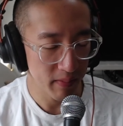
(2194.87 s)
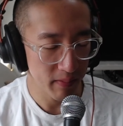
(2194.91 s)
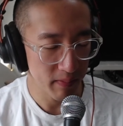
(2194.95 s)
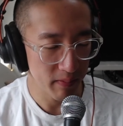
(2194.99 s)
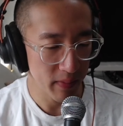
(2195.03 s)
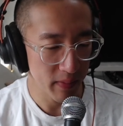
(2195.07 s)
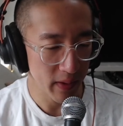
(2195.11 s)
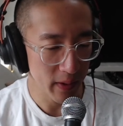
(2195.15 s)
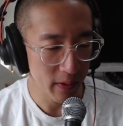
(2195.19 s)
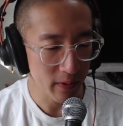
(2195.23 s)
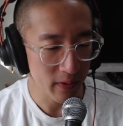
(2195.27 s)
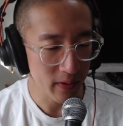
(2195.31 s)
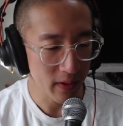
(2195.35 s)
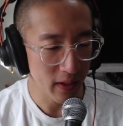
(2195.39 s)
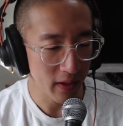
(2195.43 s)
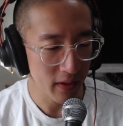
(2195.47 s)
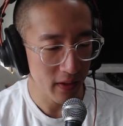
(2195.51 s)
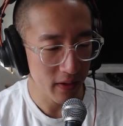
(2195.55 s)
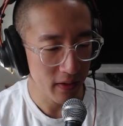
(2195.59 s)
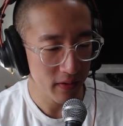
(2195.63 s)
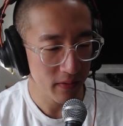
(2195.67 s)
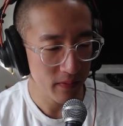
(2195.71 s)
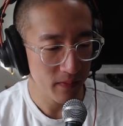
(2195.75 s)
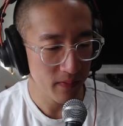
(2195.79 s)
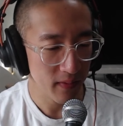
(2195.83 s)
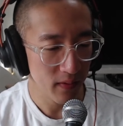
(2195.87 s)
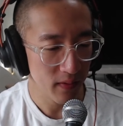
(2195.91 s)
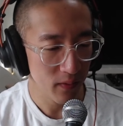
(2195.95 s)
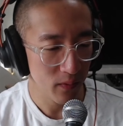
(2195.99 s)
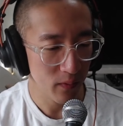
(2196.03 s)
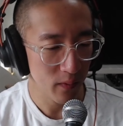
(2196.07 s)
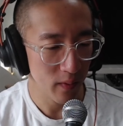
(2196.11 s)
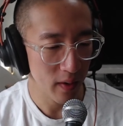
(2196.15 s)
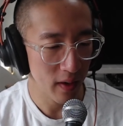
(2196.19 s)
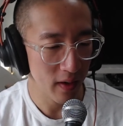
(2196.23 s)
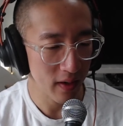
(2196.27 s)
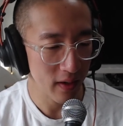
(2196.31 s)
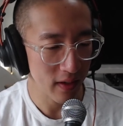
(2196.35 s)
building
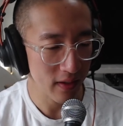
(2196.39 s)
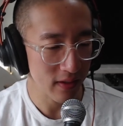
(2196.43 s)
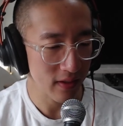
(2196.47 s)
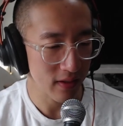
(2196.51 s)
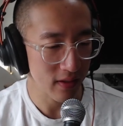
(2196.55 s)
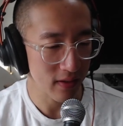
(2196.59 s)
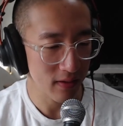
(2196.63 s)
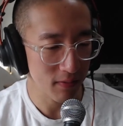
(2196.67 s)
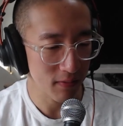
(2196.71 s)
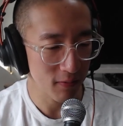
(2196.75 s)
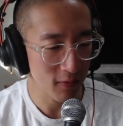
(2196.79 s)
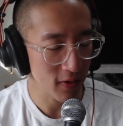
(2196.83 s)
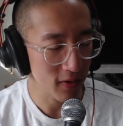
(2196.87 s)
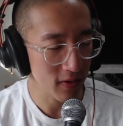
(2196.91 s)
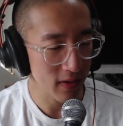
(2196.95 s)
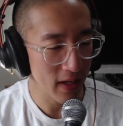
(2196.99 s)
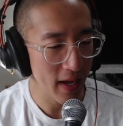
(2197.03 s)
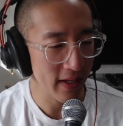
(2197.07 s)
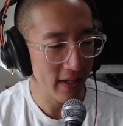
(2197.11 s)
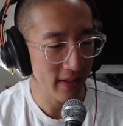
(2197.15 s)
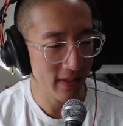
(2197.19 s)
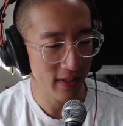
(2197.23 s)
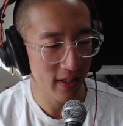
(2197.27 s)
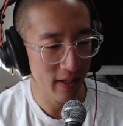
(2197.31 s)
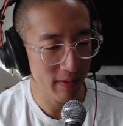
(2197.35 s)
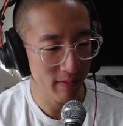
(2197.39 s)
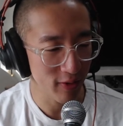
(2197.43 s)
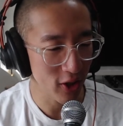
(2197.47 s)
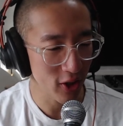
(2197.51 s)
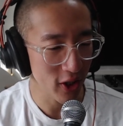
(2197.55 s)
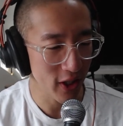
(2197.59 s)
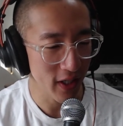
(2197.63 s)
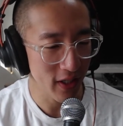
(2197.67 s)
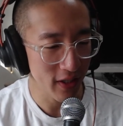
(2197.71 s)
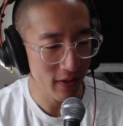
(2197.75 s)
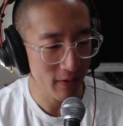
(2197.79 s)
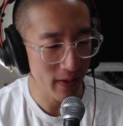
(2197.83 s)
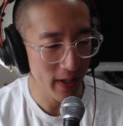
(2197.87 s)
where it's just SM
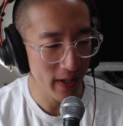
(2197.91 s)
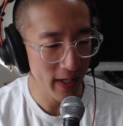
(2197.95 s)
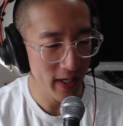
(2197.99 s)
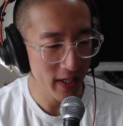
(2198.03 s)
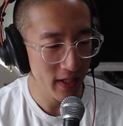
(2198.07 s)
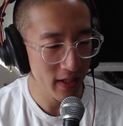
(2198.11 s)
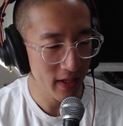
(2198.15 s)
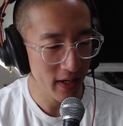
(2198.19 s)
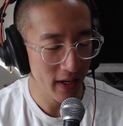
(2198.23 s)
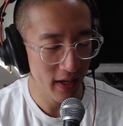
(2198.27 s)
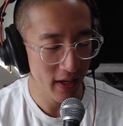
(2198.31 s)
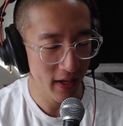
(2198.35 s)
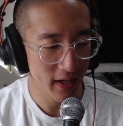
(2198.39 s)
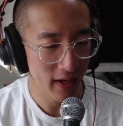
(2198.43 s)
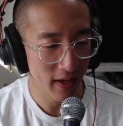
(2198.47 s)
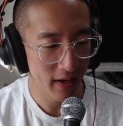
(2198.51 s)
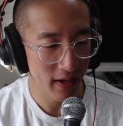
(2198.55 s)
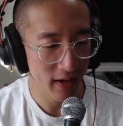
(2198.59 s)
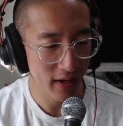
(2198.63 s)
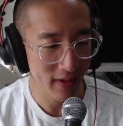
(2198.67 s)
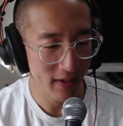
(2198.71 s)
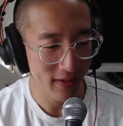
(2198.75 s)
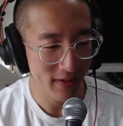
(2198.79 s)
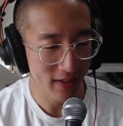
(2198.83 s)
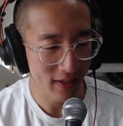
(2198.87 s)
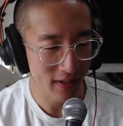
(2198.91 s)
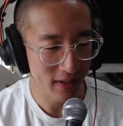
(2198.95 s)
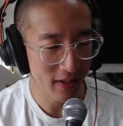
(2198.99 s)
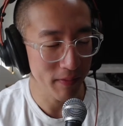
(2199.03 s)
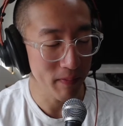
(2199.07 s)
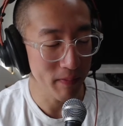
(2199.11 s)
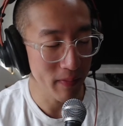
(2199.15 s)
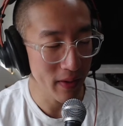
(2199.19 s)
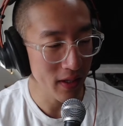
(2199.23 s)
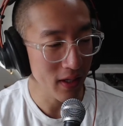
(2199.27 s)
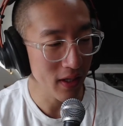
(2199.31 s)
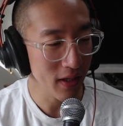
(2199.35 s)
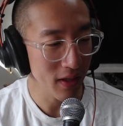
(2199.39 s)
shit, right? It's like a
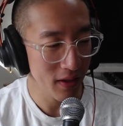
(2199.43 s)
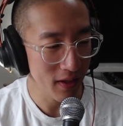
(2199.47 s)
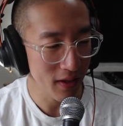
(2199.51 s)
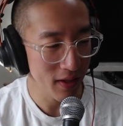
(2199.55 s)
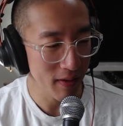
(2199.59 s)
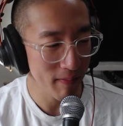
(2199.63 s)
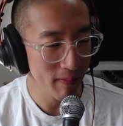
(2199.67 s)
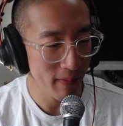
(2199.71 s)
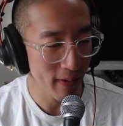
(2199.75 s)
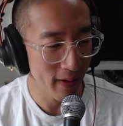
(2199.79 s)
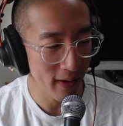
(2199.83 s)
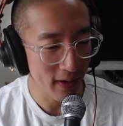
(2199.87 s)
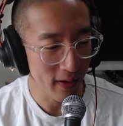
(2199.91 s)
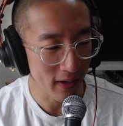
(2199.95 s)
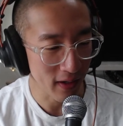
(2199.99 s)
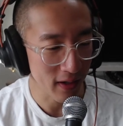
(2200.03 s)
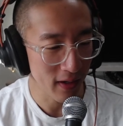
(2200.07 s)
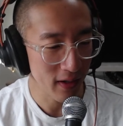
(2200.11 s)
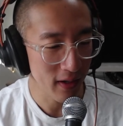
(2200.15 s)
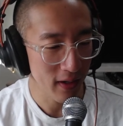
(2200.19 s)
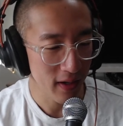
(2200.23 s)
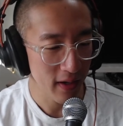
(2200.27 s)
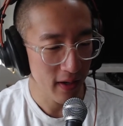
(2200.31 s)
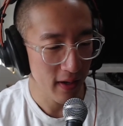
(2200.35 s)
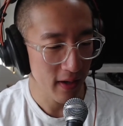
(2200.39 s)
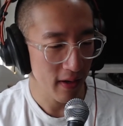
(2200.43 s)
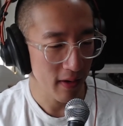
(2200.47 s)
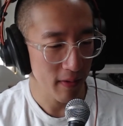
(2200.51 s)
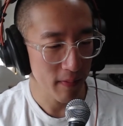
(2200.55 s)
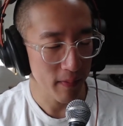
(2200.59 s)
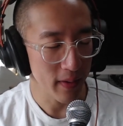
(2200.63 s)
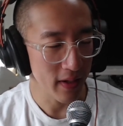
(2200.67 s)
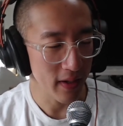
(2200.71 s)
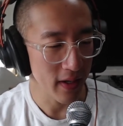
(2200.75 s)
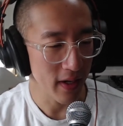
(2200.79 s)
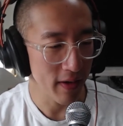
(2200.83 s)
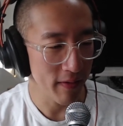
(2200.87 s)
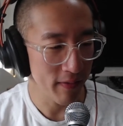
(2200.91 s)
mini theme park.
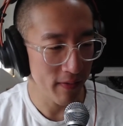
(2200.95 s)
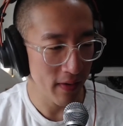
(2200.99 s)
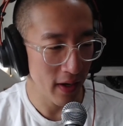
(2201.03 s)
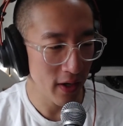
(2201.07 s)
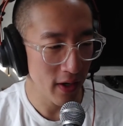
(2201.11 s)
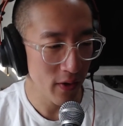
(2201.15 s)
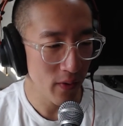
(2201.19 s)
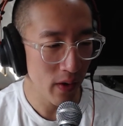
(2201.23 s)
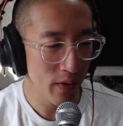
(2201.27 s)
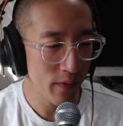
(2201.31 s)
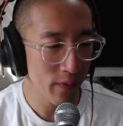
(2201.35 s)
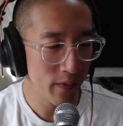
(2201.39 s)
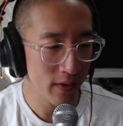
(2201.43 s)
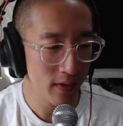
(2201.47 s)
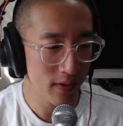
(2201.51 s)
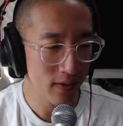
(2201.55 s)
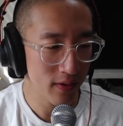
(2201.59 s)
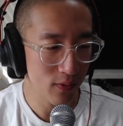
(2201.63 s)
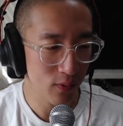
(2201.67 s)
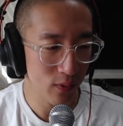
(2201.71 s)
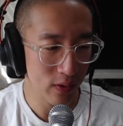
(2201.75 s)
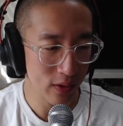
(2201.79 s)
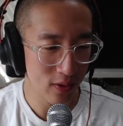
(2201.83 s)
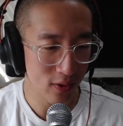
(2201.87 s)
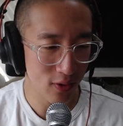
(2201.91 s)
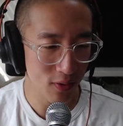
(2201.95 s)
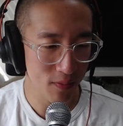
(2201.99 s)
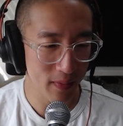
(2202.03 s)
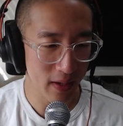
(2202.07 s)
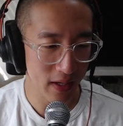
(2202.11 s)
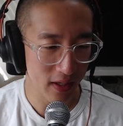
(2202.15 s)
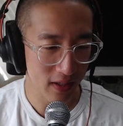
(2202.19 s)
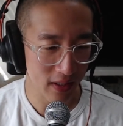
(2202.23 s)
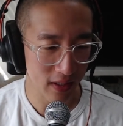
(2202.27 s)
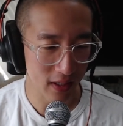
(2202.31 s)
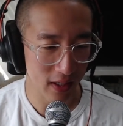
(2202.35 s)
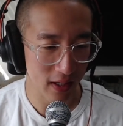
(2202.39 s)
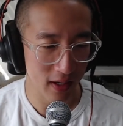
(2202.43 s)
But if anyone was to make
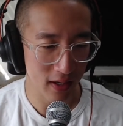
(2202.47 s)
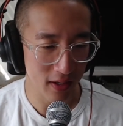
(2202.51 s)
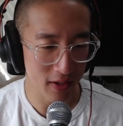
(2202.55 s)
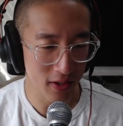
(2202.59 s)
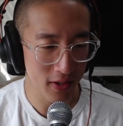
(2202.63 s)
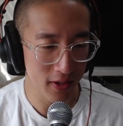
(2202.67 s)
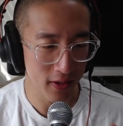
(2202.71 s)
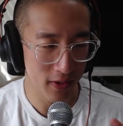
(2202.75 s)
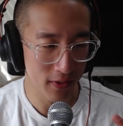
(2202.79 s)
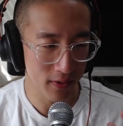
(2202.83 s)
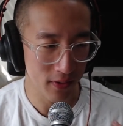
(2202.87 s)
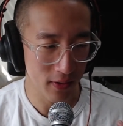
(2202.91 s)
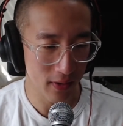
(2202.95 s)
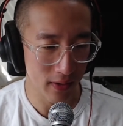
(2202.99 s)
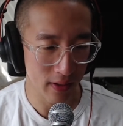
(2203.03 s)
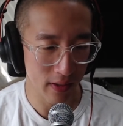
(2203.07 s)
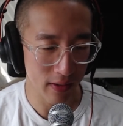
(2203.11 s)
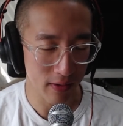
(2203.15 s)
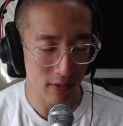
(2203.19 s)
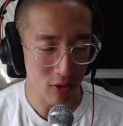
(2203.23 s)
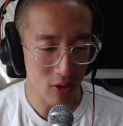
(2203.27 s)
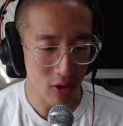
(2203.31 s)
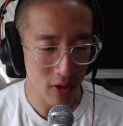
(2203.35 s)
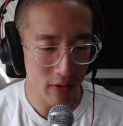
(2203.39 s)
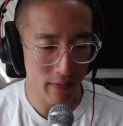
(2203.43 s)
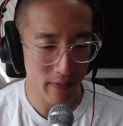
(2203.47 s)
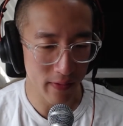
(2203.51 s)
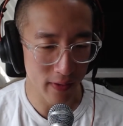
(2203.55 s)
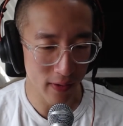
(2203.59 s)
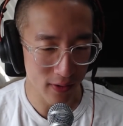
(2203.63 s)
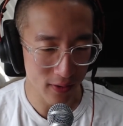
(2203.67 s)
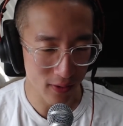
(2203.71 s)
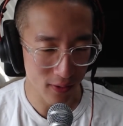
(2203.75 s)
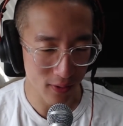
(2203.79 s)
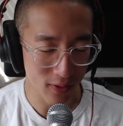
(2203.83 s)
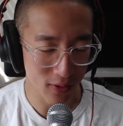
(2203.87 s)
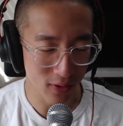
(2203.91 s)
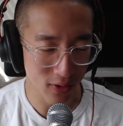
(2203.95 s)
like a, you know, the
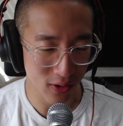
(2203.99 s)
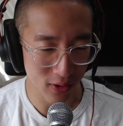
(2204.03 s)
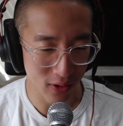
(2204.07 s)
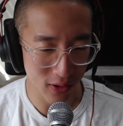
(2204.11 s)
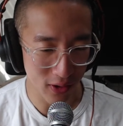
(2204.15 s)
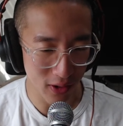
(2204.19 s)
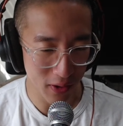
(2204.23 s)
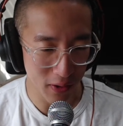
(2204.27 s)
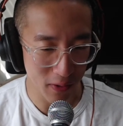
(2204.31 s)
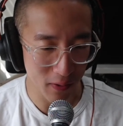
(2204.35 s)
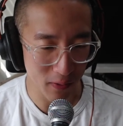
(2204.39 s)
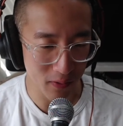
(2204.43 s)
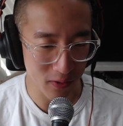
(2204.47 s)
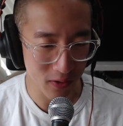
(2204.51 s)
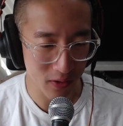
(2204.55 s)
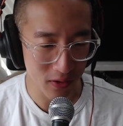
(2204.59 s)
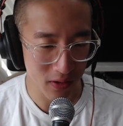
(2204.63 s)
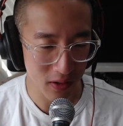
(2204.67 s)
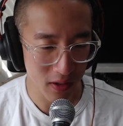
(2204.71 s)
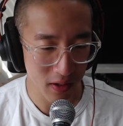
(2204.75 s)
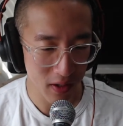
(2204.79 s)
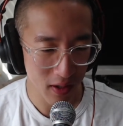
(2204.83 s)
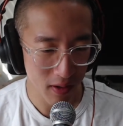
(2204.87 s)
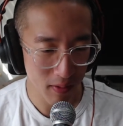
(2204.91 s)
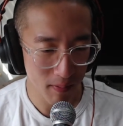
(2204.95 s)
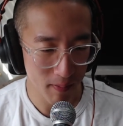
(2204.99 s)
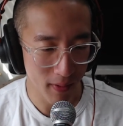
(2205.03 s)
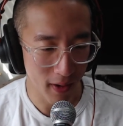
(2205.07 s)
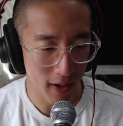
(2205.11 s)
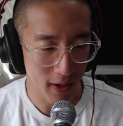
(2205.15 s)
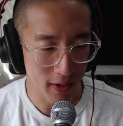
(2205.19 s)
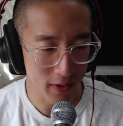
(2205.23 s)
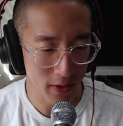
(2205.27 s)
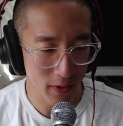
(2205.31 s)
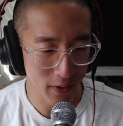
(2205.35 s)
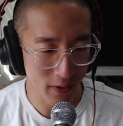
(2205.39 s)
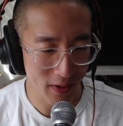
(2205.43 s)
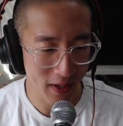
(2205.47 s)
Universal Studios
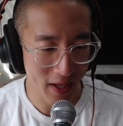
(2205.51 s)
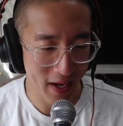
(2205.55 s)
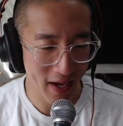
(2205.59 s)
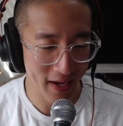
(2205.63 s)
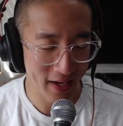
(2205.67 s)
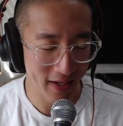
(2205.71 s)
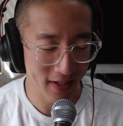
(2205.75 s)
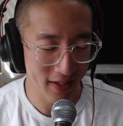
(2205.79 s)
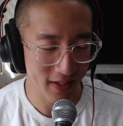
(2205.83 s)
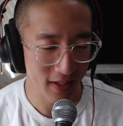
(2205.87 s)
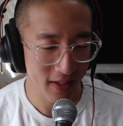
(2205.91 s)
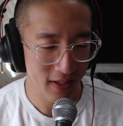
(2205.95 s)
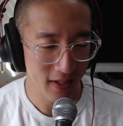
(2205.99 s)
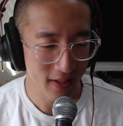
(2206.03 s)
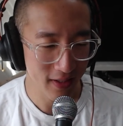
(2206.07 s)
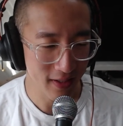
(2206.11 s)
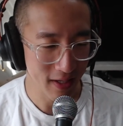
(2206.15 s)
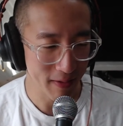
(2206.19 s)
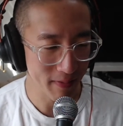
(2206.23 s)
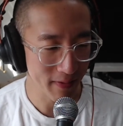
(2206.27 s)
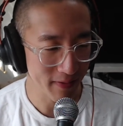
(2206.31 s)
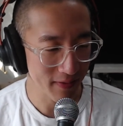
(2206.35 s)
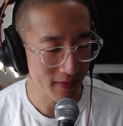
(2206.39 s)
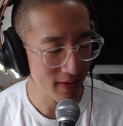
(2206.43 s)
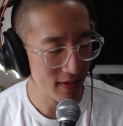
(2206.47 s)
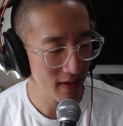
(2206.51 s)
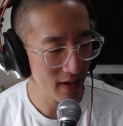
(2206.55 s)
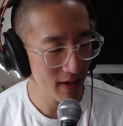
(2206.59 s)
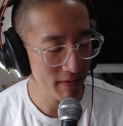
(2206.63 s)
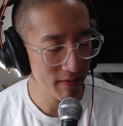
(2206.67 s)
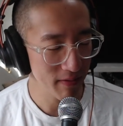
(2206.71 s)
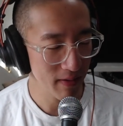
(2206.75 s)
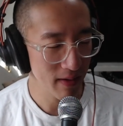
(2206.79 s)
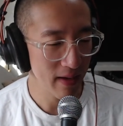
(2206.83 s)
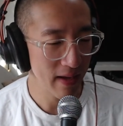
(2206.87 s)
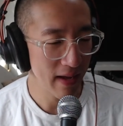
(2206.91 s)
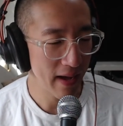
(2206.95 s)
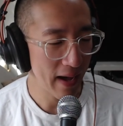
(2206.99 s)
Mario Land type of stuff,
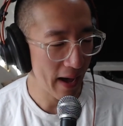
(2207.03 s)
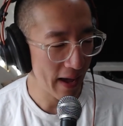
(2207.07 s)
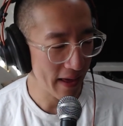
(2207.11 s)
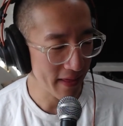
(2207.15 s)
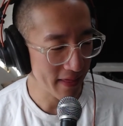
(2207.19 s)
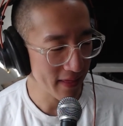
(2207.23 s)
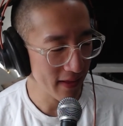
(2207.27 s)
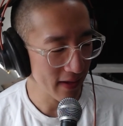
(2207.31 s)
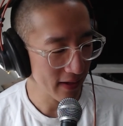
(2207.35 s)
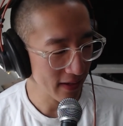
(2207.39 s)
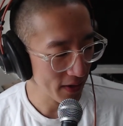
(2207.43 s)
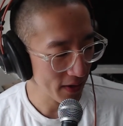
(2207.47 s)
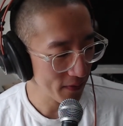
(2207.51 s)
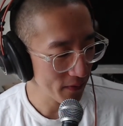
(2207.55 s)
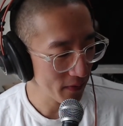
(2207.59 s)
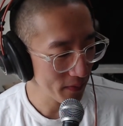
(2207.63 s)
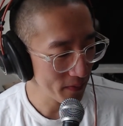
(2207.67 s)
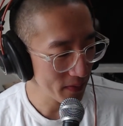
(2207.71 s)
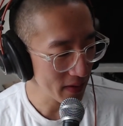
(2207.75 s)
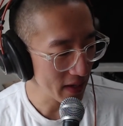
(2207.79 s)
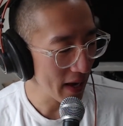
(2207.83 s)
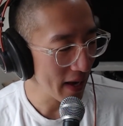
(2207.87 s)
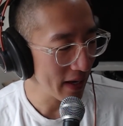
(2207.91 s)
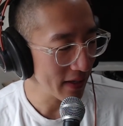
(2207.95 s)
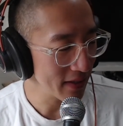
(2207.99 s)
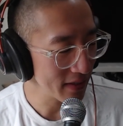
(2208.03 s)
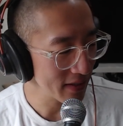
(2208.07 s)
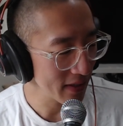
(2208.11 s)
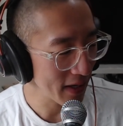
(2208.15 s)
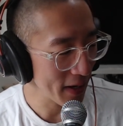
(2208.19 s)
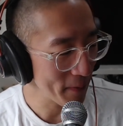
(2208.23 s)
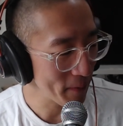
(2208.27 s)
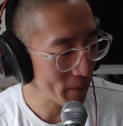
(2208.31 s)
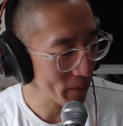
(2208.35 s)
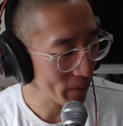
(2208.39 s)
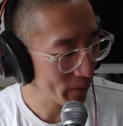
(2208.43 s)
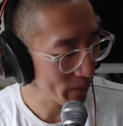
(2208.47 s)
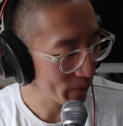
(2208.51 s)
I think it would be SM.